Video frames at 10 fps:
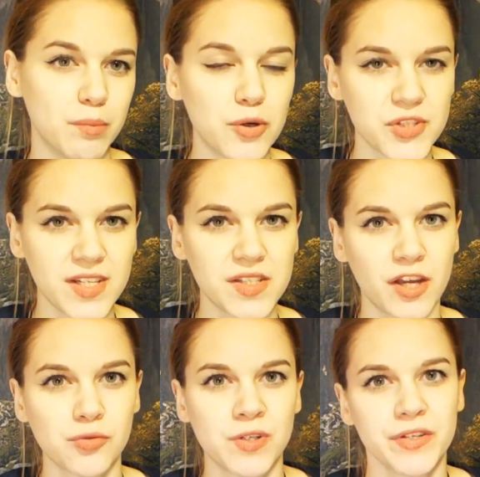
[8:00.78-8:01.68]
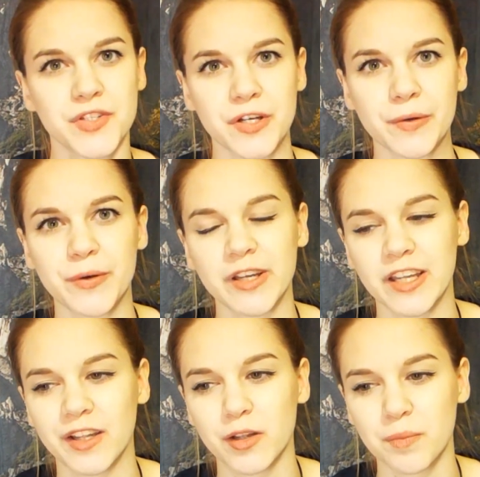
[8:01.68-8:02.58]
posting schedule, so
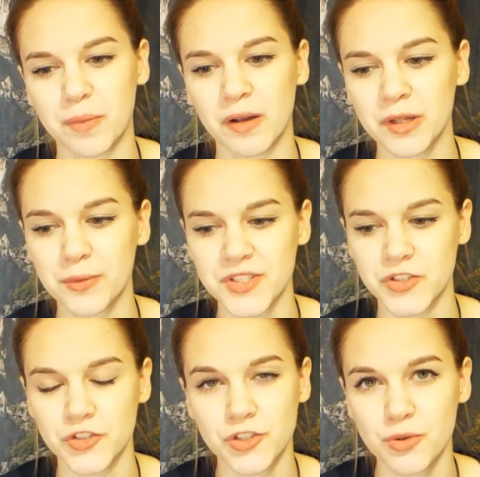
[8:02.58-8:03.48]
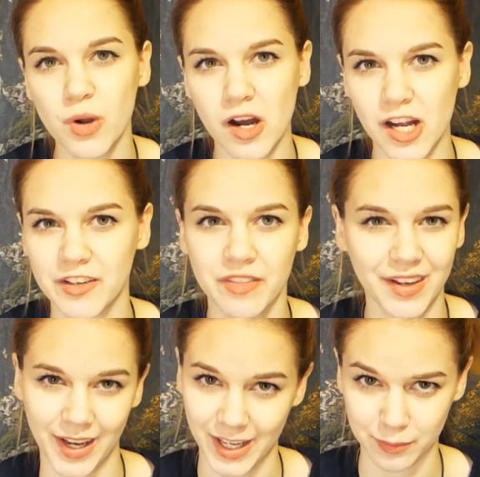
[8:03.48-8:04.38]
it probably wasn't too odd that
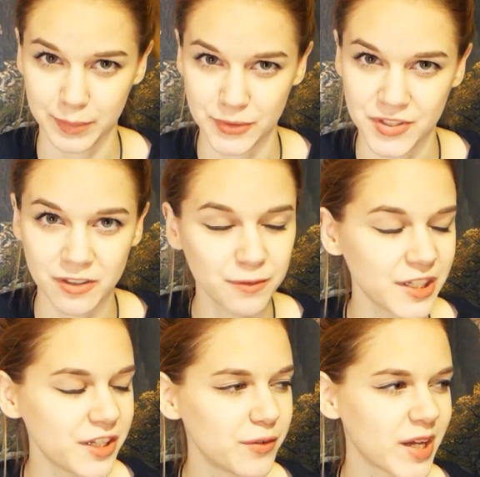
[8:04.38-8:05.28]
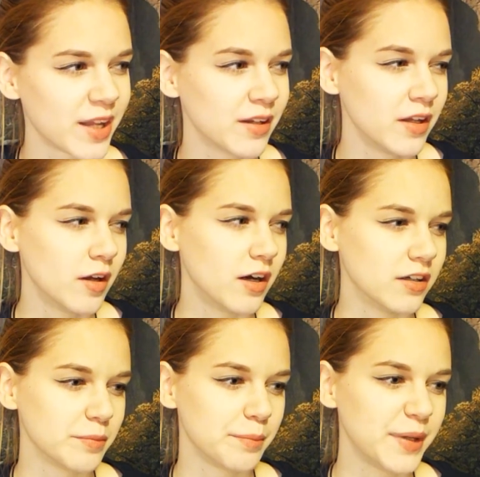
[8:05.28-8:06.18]
I hadn't posted a video yet,
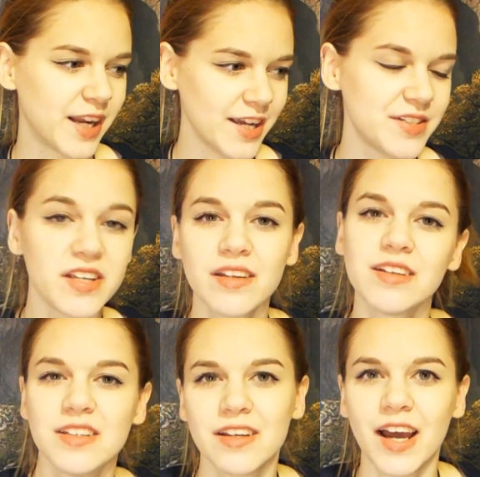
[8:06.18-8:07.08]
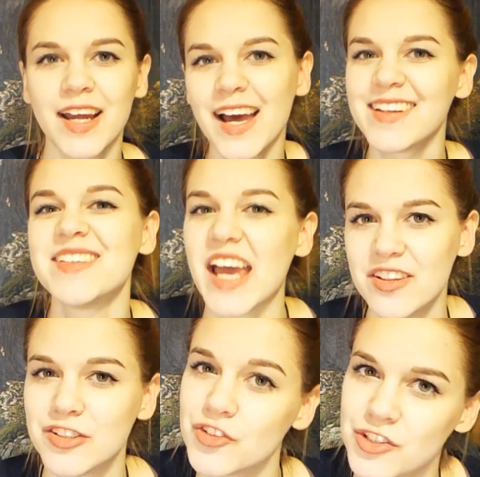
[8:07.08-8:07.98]
but I had
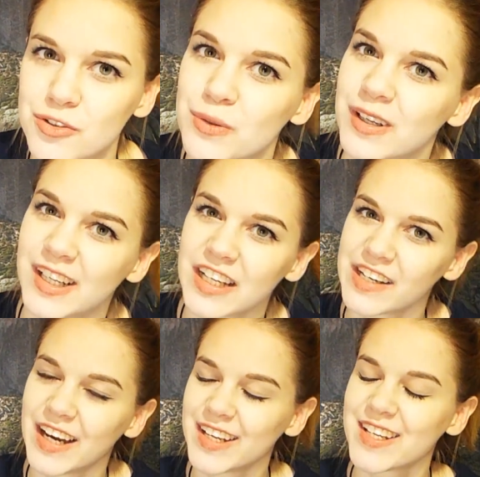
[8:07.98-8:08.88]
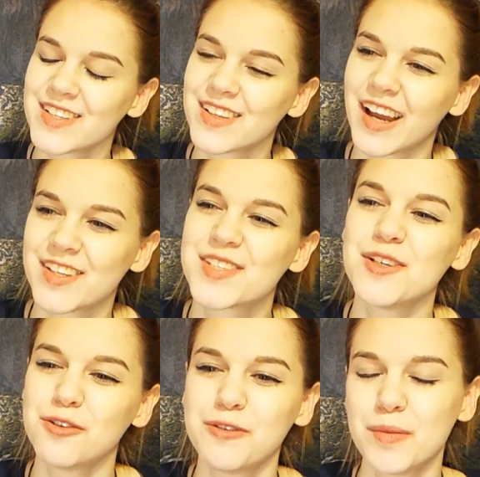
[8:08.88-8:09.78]
intended to. I
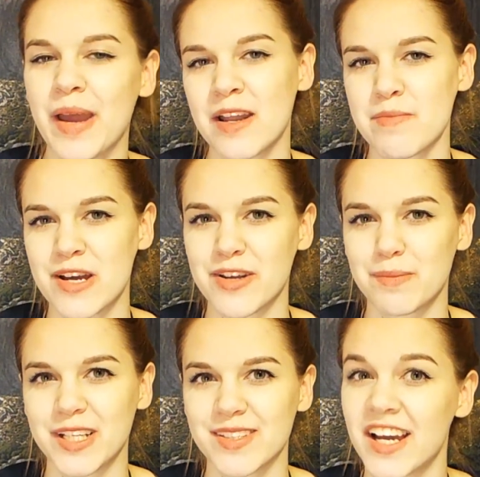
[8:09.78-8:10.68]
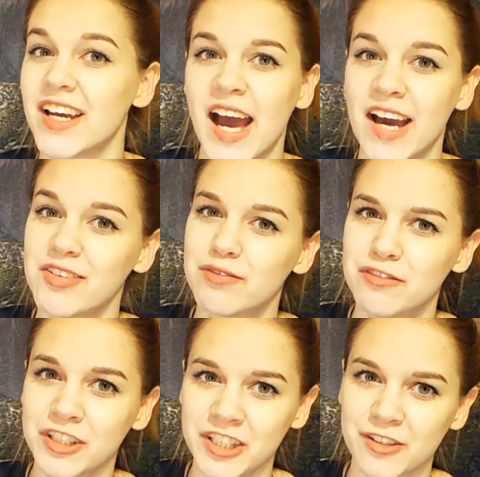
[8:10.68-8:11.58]
still feel bad about it because I had
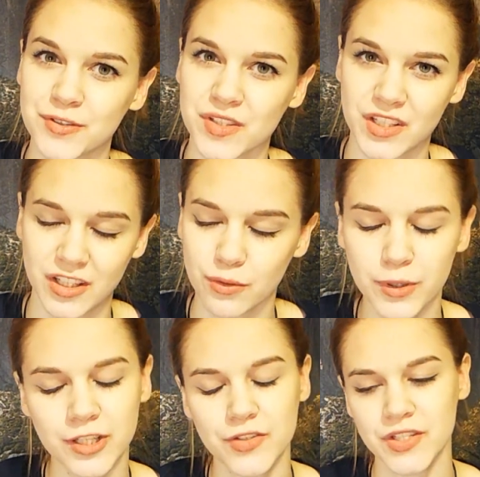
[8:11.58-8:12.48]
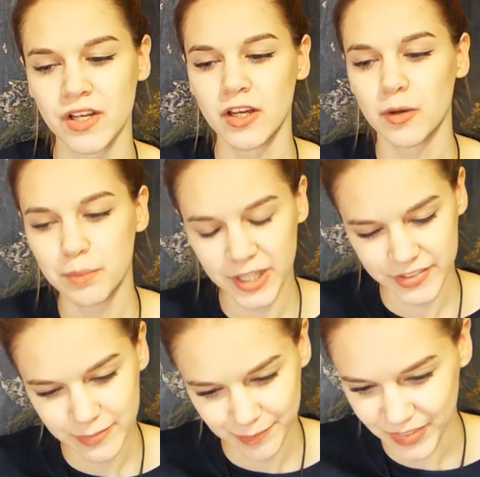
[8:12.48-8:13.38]
videos in the works,
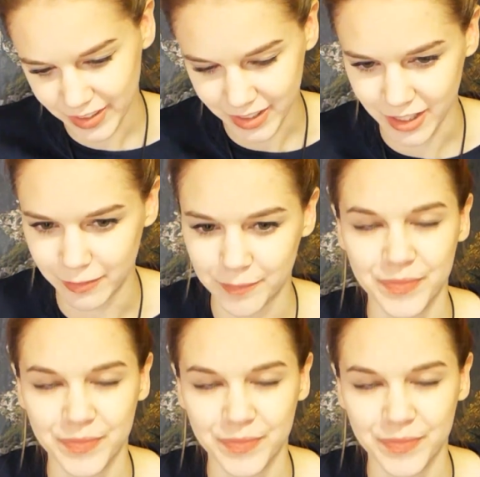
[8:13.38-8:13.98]
but again,